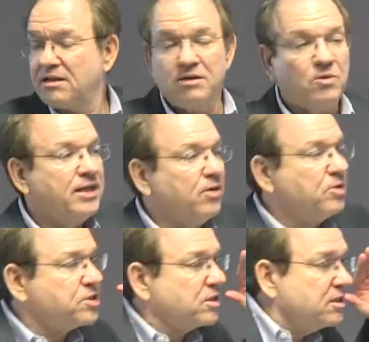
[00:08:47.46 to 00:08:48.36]
when there
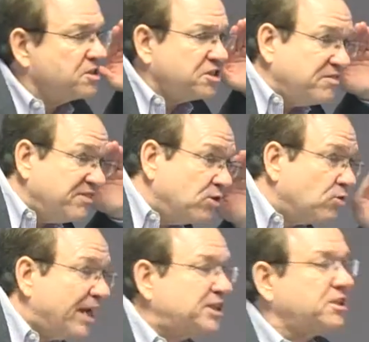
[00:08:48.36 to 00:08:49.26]
was severe
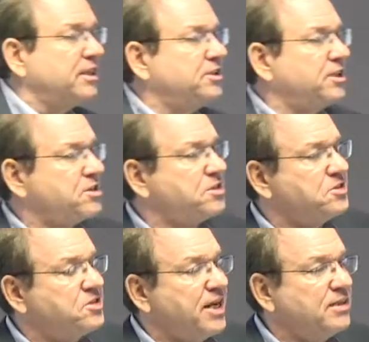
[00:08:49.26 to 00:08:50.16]
racial
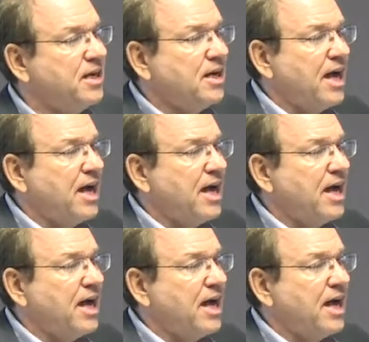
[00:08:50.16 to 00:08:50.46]
injustice and